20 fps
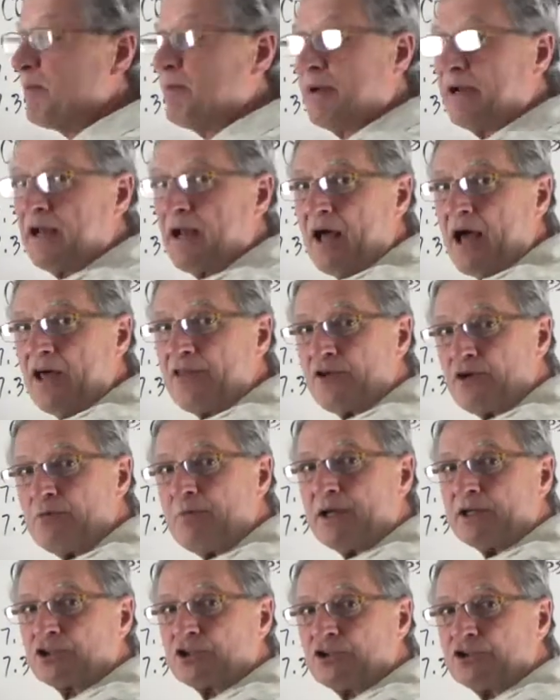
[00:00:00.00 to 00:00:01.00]
but other
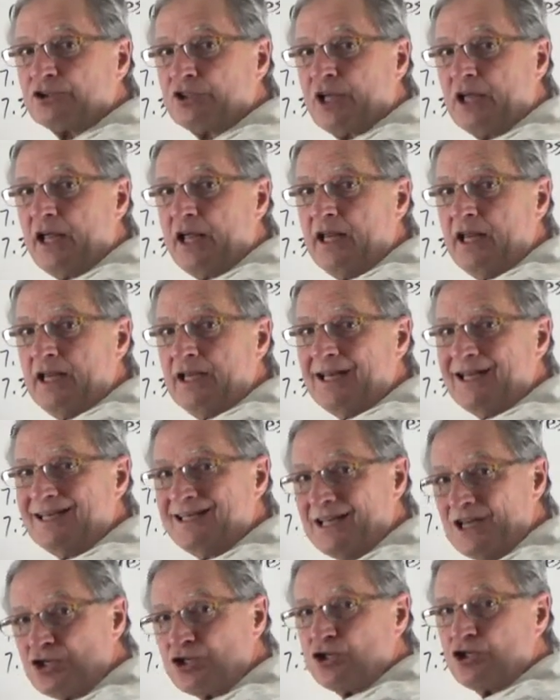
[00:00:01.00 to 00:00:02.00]
muscles in
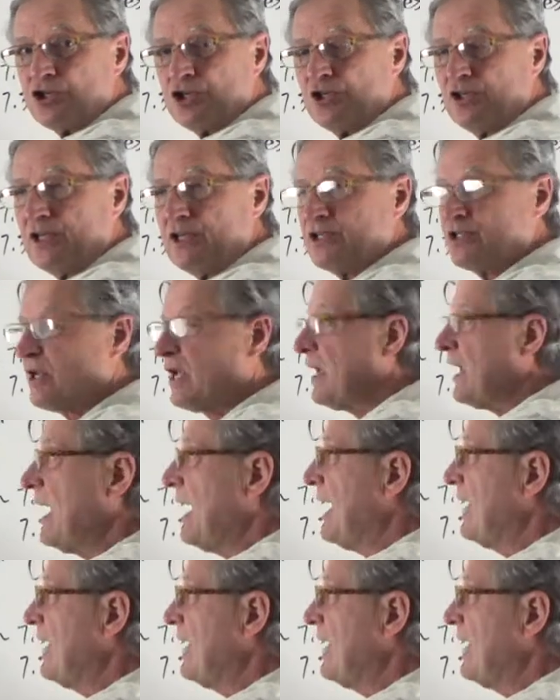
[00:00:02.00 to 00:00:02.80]
addition to these,